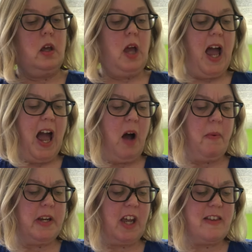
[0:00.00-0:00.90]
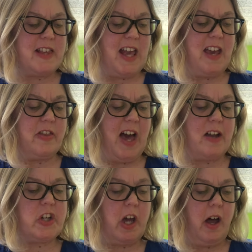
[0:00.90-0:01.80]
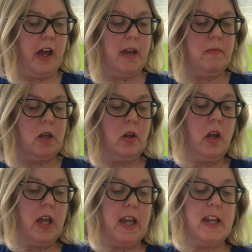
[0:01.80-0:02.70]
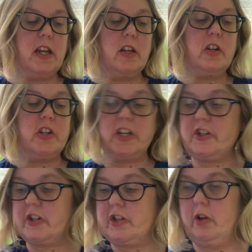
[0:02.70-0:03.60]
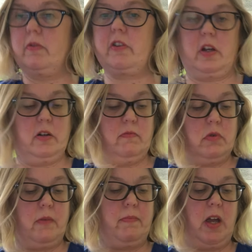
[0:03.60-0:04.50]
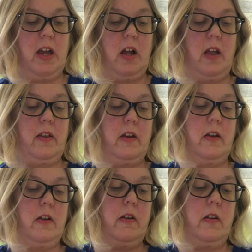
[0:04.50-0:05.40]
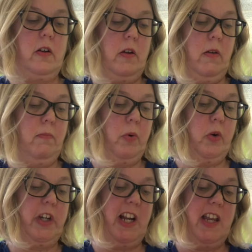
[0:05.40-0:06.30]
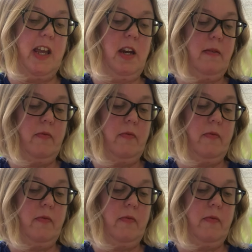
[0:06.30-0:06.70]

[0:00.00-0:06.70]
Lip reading: How would I say that time in digital? I'm just going to rub my board clean.